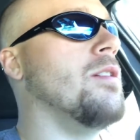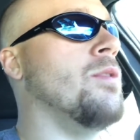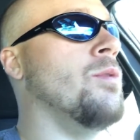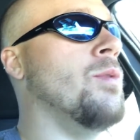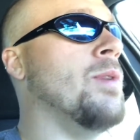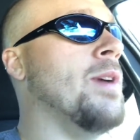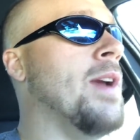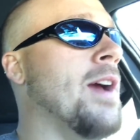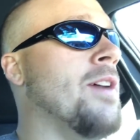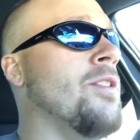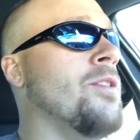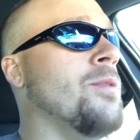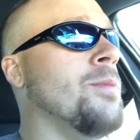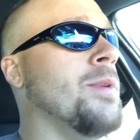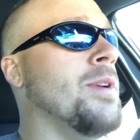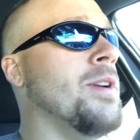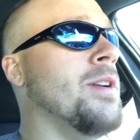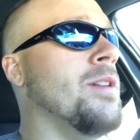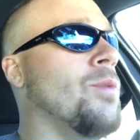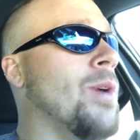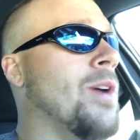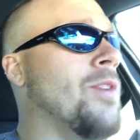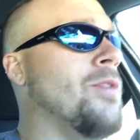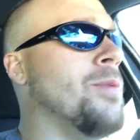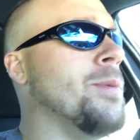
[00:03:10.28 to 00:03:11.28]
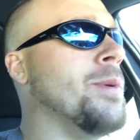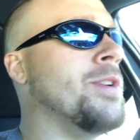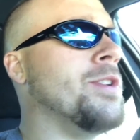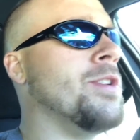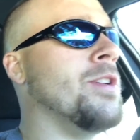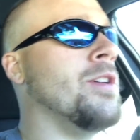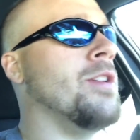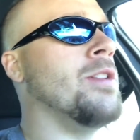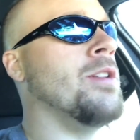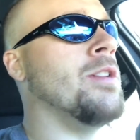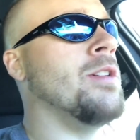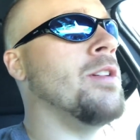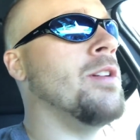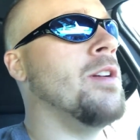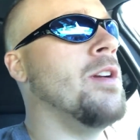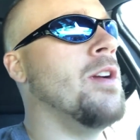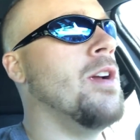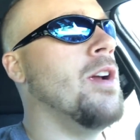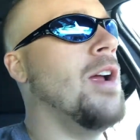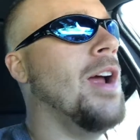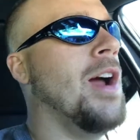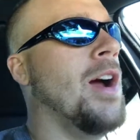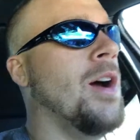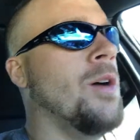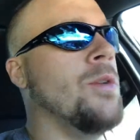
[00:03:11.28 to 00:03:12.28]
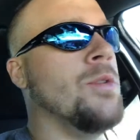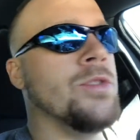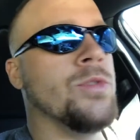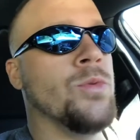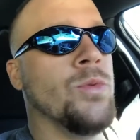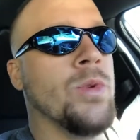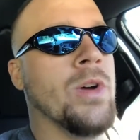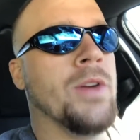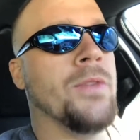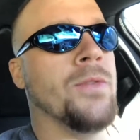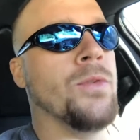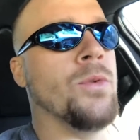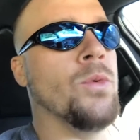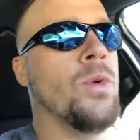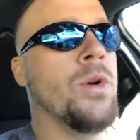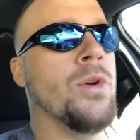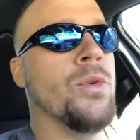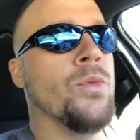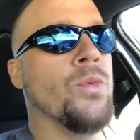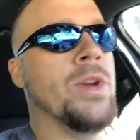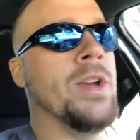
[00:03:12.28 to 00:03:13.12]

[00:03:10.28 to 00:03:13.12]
we haven't been away from each other. I was away for one